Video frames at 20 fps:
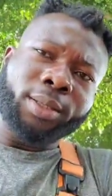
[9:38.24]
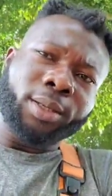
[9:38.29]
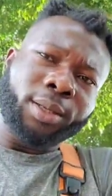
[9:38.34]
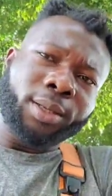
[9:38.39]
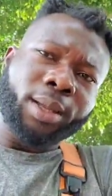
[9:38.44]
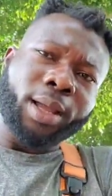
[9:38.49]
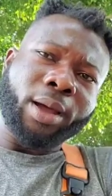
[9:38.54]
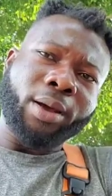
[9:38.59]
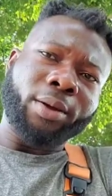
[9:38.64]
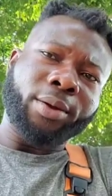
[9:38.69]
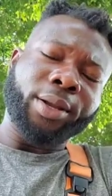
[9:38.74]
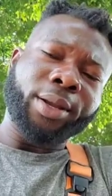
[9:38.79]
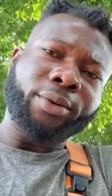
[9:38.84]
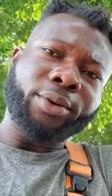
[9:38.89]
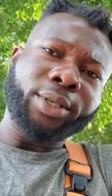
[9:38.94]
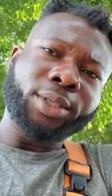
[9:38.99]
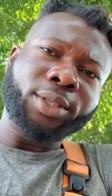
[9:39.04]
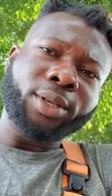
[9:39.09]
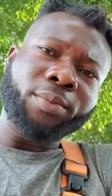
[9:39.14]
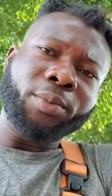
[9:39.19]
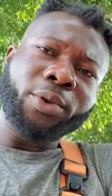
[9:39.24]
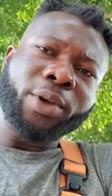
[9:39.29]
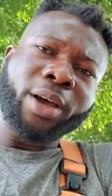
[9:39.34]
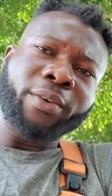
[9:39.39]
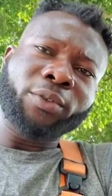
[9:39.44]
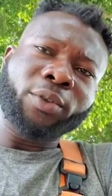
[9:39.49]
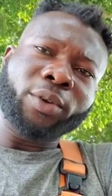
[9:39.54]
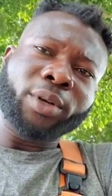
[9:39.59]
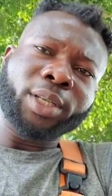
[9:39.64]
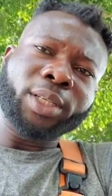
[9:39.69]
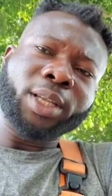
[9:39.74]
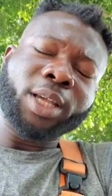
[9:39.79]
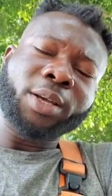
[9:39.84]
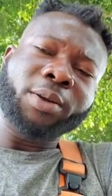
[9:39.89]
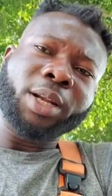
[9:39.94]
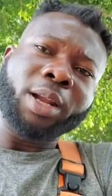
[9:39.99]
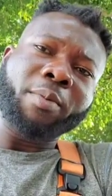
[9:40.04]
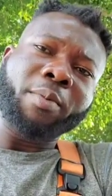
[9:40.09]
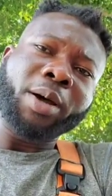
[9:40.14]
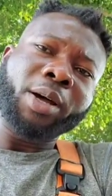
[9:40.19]
Now, there is something you have to
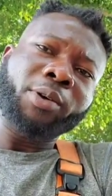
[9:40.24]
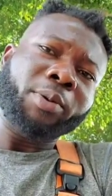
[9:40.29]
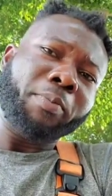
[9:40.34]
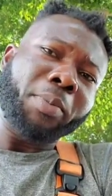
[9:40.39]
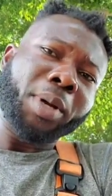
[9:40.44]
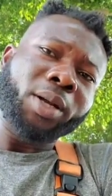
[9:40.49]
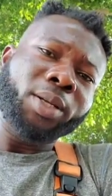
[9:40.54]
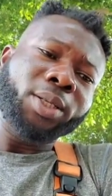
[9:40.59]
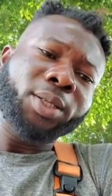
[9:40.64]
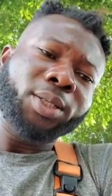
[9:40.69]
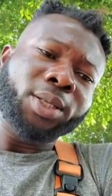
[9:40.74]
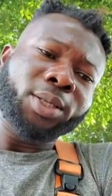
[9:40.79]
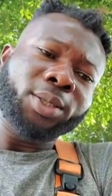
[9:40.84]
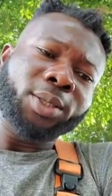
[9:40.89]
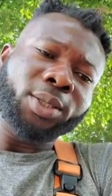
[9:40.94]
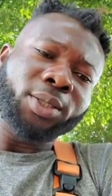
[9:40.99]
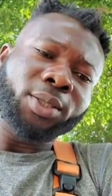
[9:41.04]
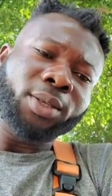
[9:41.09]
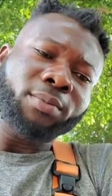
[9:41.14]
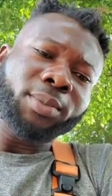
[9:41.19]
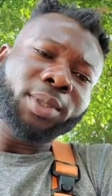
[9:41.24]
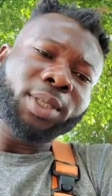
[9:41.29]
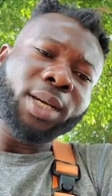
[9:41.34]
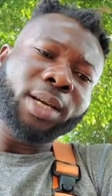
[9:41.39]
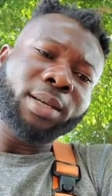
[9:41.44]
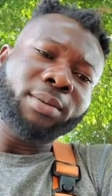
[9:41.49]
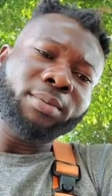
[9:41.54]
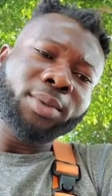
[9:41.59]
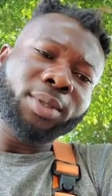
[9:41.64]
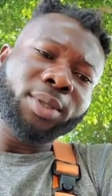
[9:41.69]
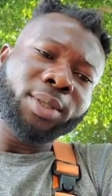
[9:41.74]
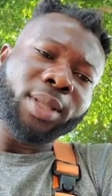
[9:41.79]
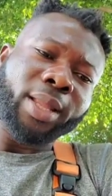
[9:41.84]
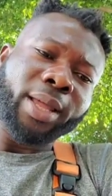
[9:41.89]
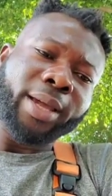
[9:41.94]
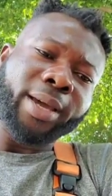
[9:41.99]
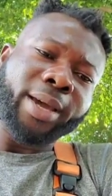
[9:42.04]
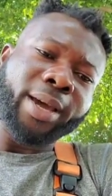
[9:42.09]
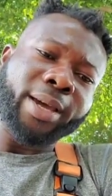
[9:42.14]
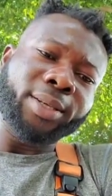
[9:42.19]
understand about this sensor. Sometimes,
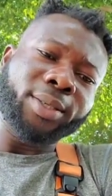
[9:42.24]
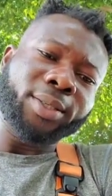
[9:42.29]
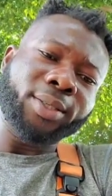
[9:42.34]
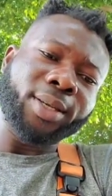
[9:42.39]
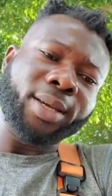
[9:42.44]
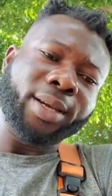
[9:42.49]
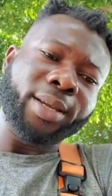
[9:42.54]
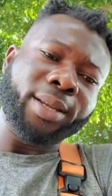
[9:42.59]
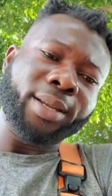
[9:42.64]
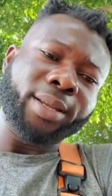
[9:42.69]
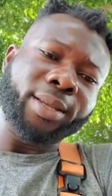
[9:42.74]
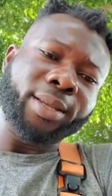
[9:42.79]
like I said,